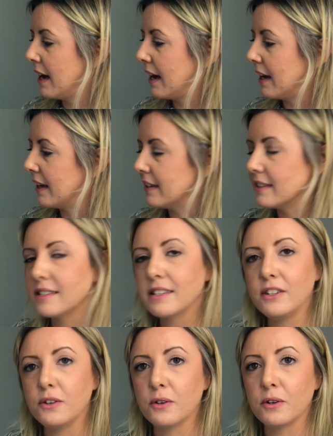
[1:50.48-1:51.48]
And
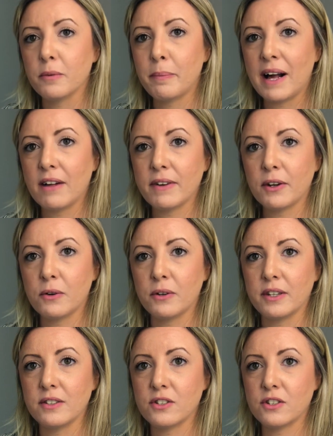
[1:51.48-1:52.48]
your pelvic
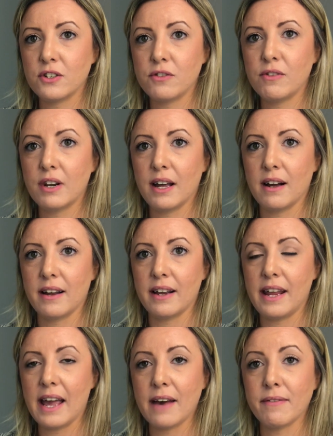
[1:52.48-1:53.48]
organs do rely
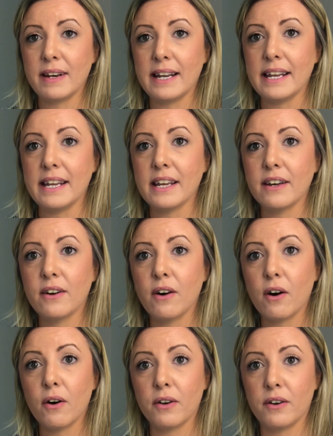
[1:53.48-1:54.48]
heavily
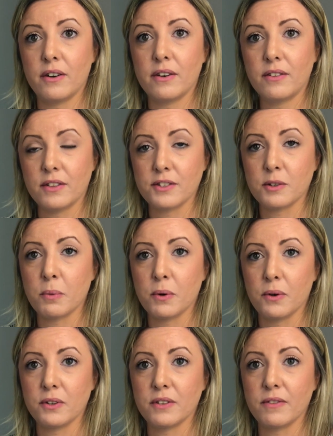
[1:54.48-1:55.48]
on the
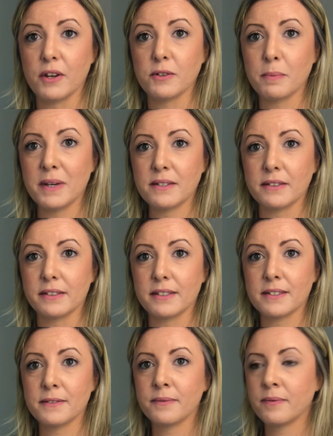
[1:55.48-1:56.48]
support of those
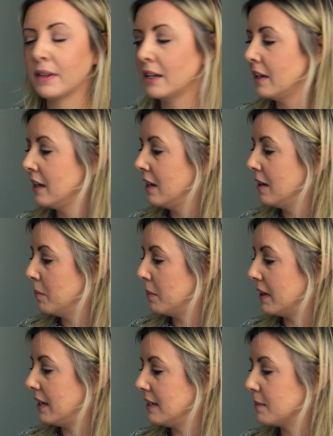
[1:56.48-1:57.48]
muscles.
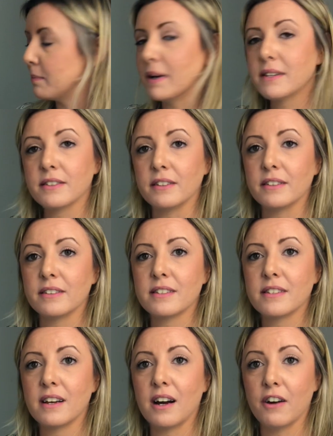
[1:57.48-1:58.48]
But these
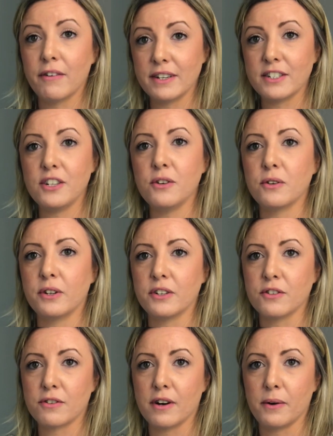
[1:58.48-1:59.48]
muscles are under your
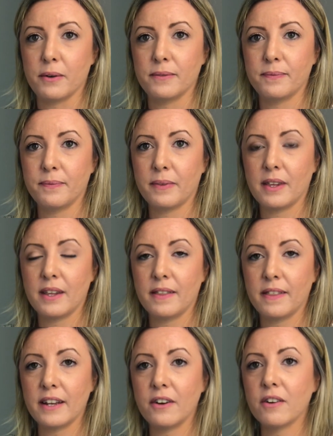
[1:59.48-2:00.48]
control.
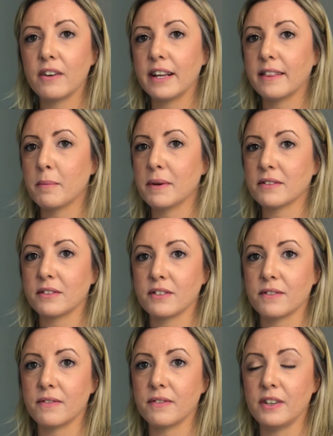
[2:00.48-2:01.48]
They're not like the muscles
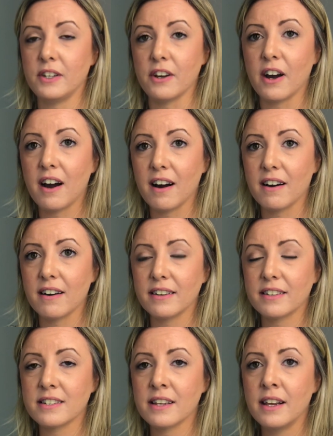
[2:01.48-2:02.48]
of your
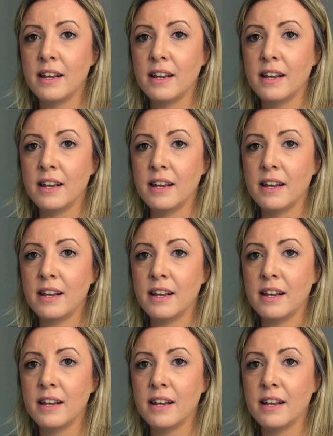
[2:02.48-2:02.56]
heart